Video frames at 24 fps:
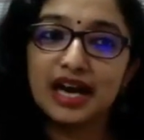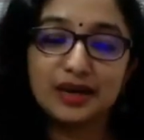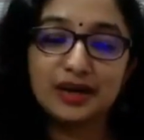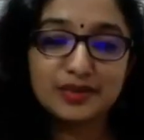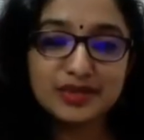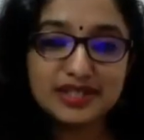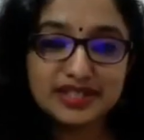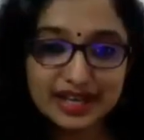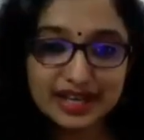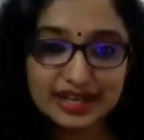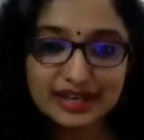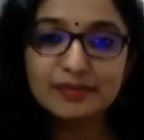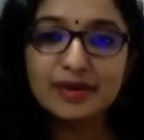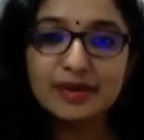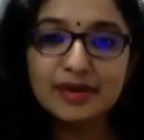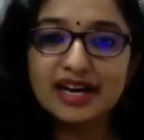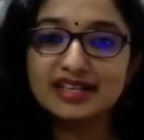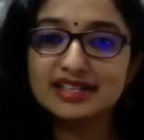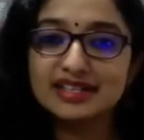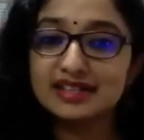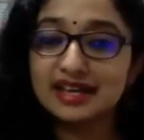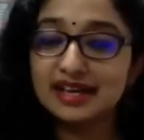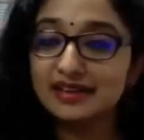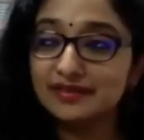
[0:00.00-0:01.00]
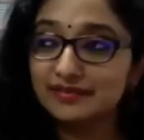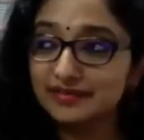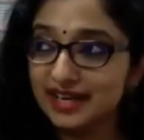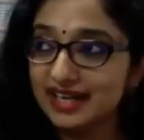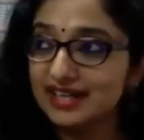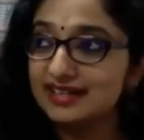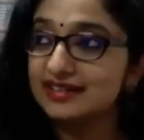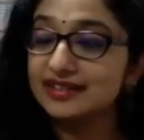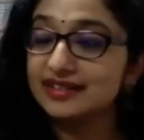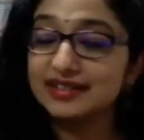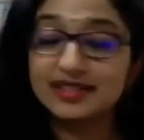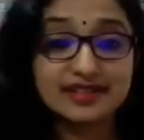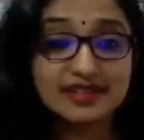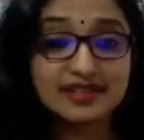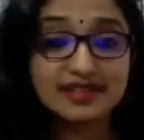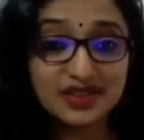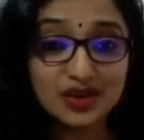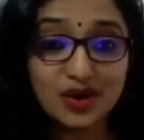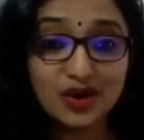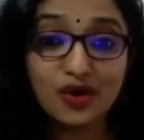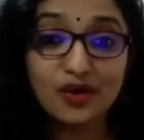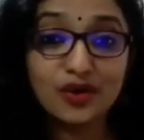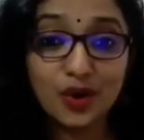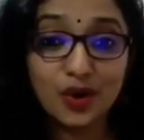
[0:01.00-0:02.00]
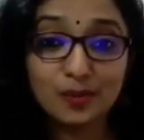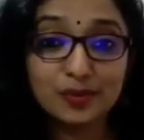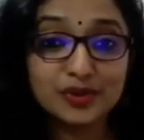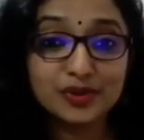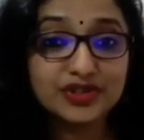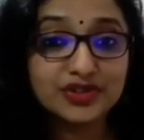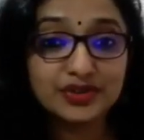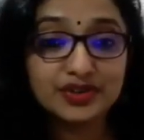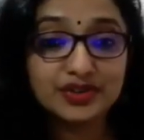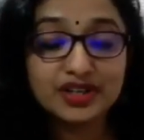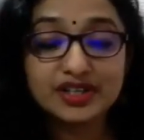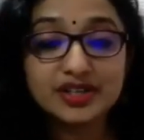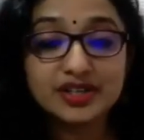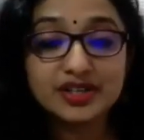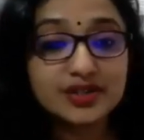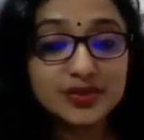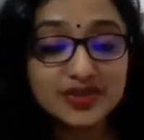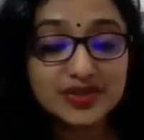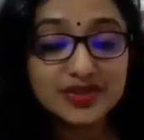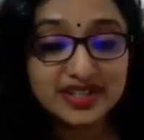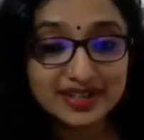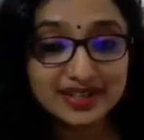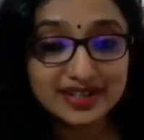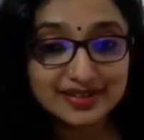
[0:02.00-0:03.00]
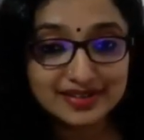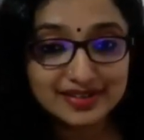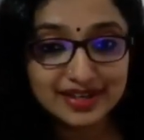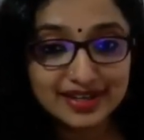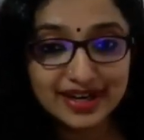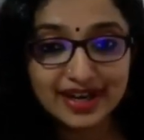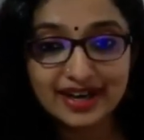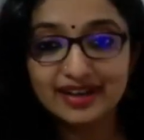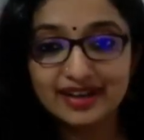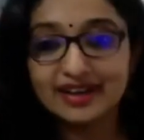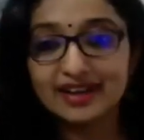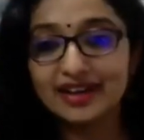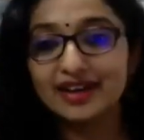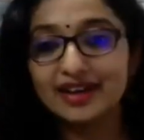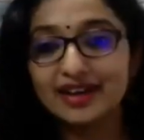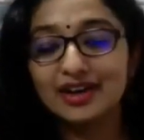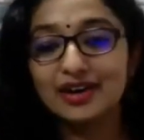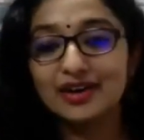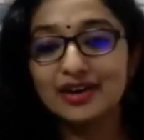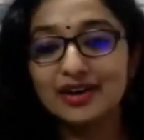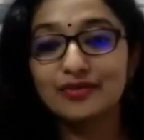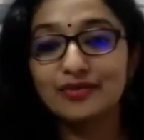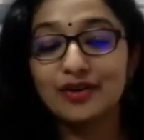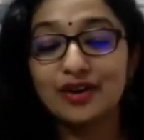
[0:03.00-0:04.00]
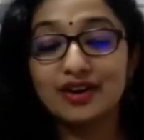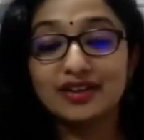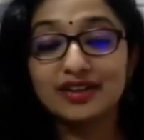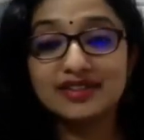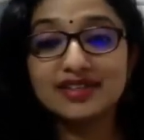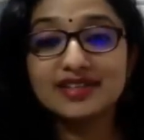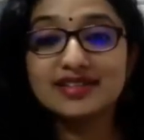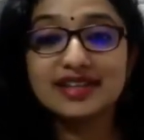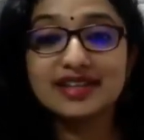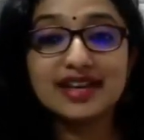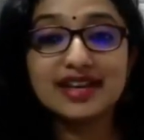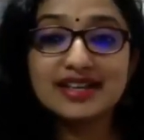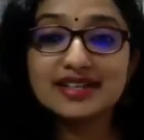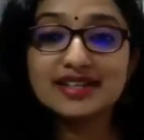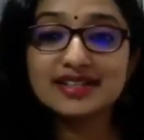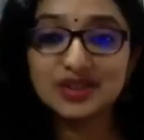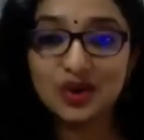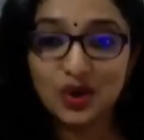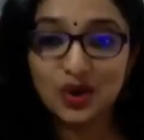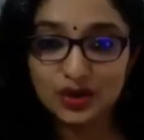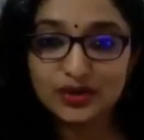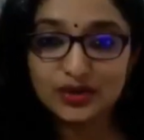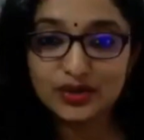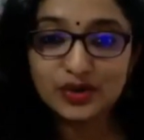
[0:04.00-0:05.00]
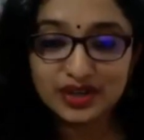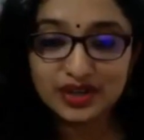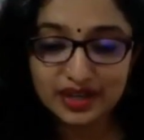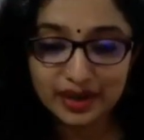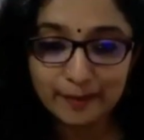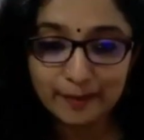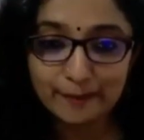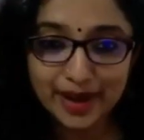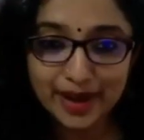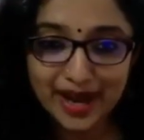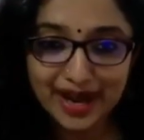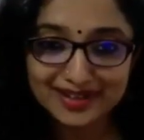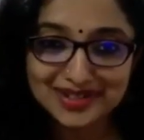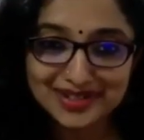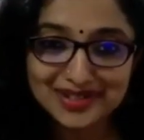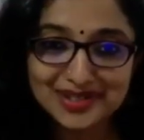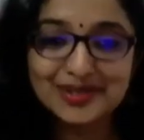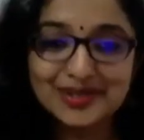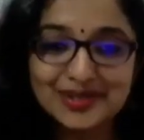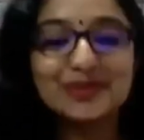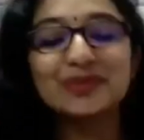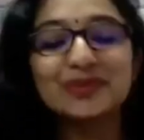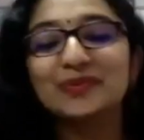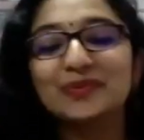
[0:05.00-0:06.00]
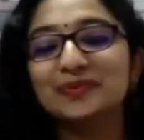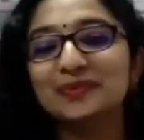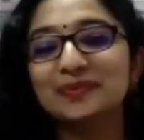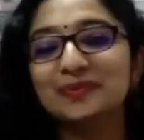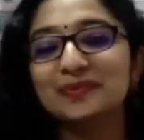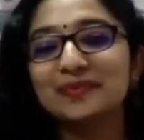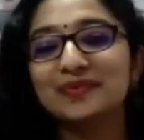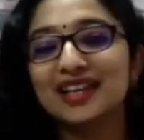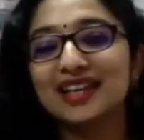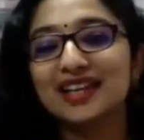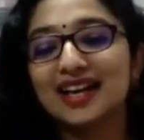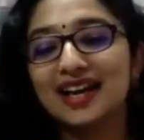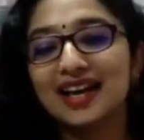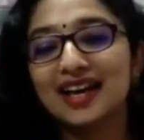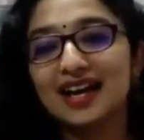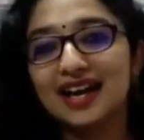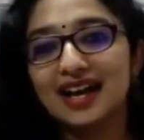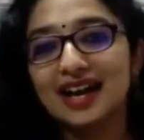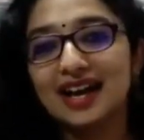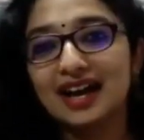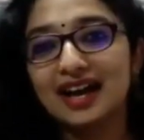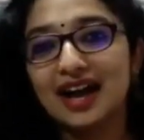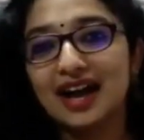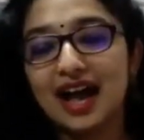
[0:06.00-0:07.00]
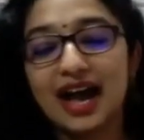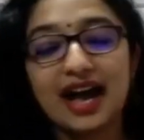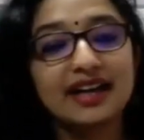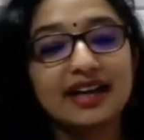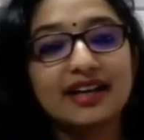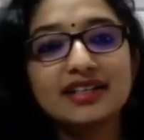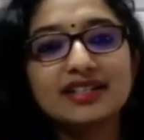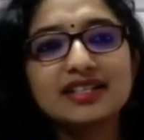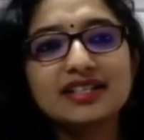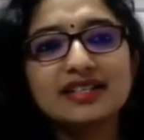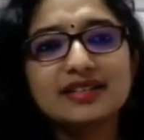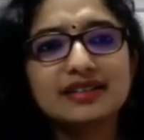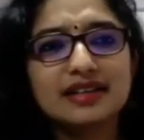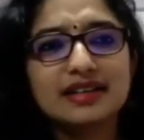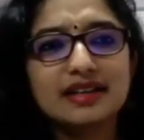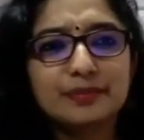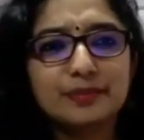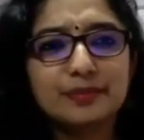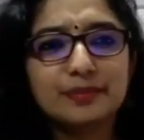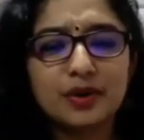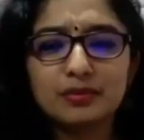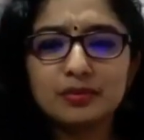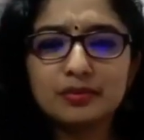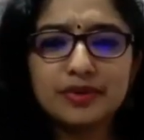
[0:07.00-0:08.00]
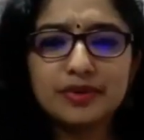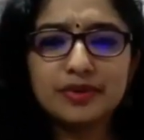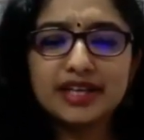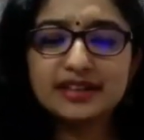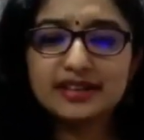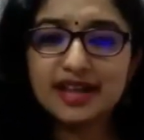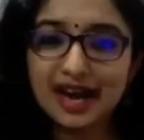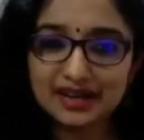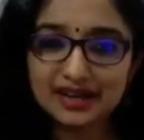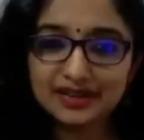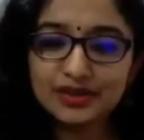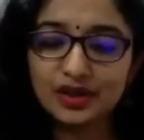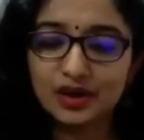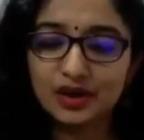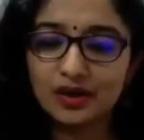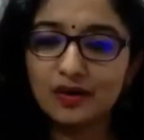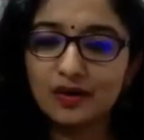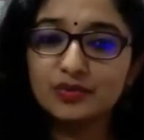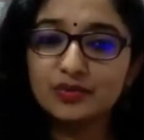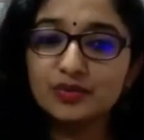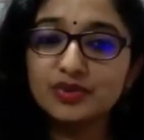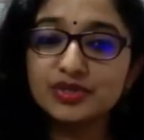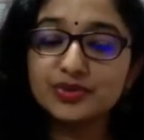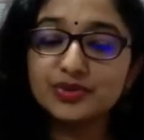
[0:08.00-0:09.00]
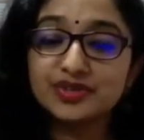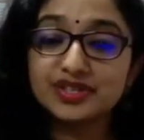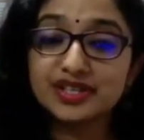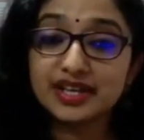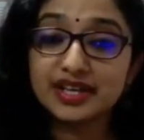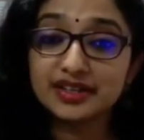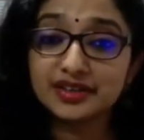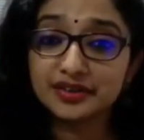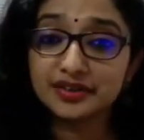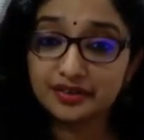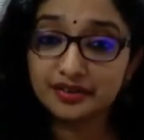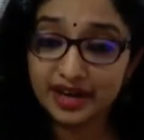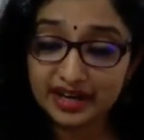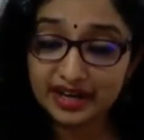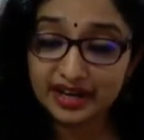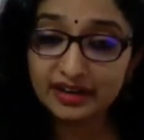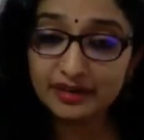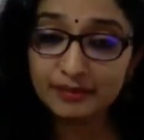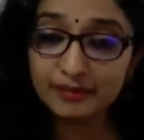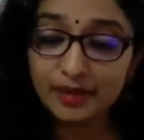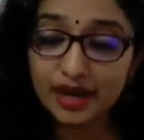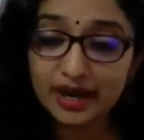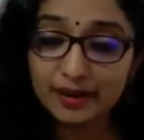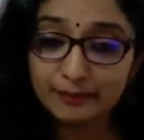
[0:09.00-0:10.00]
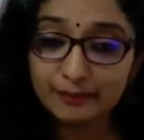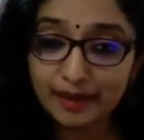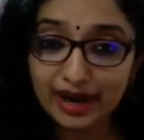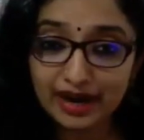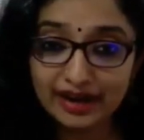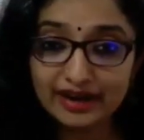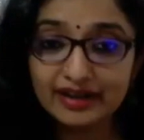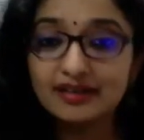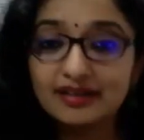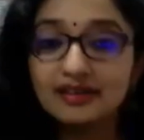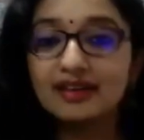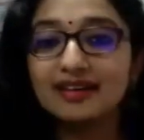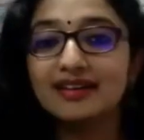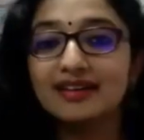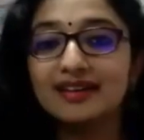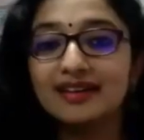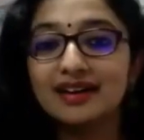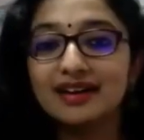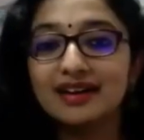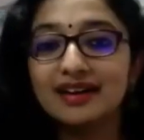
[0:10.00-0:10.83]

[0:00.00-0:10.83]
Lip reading: I would tell myself, yes, this is your opportunity to seize the day, for this day is not going to come back to you. And it is probably that thought which was ingrained in my mind,